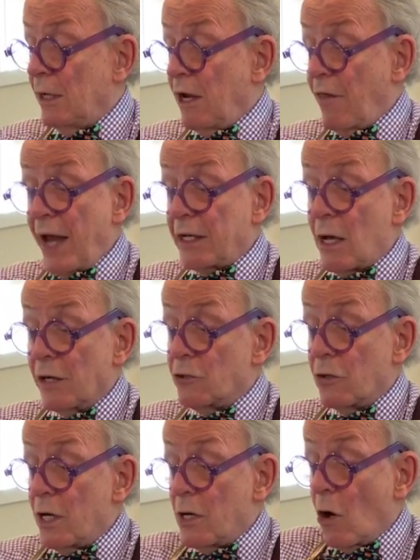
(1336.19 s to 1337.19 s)
Now, that
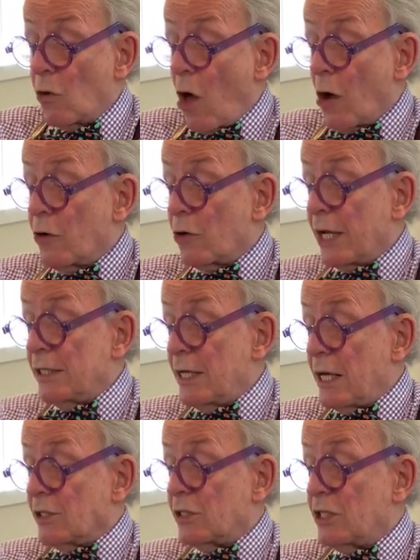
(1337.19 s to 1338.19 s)
country no longer
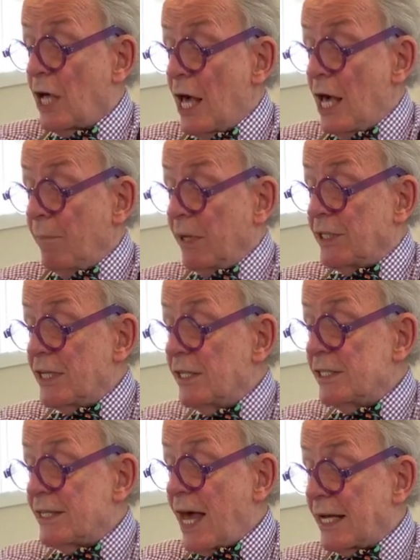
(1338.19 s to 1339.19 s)
exists, but
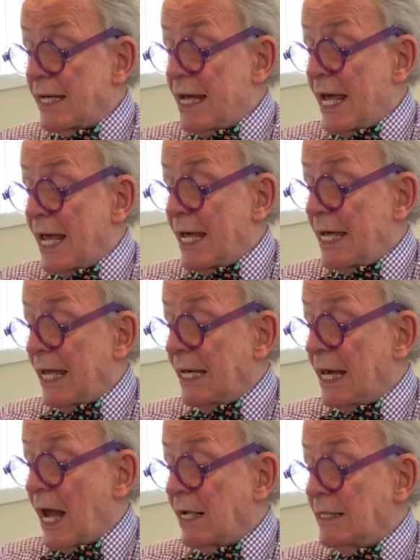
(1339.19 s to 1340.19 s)
since that day
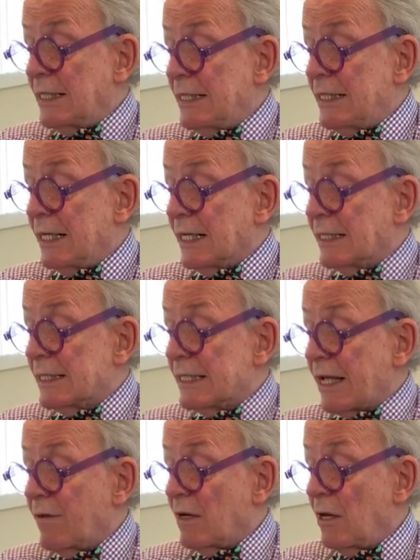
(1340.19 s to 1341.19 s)
in
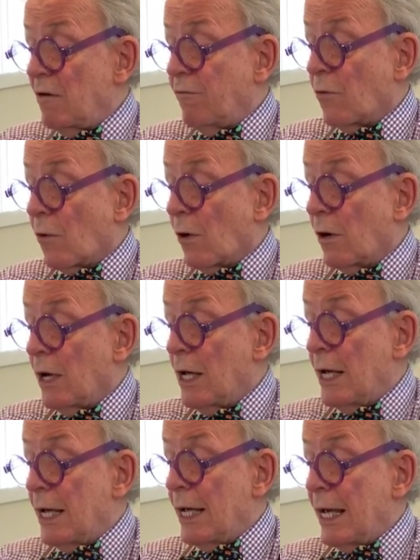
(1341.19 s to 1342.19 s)
1974,
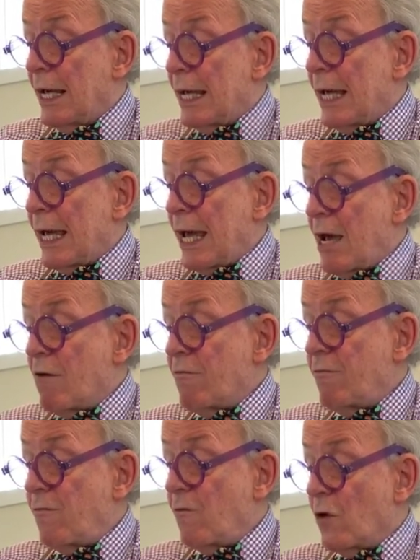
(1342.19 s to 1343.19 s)

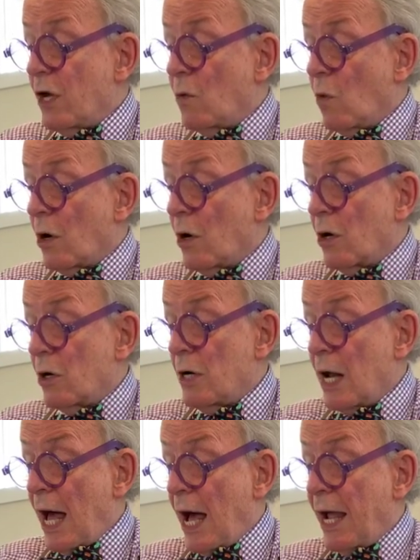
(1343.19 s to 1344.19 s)
every word
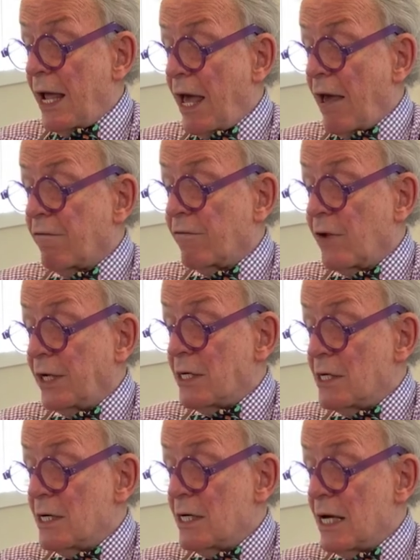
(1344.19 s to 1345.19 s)
I have written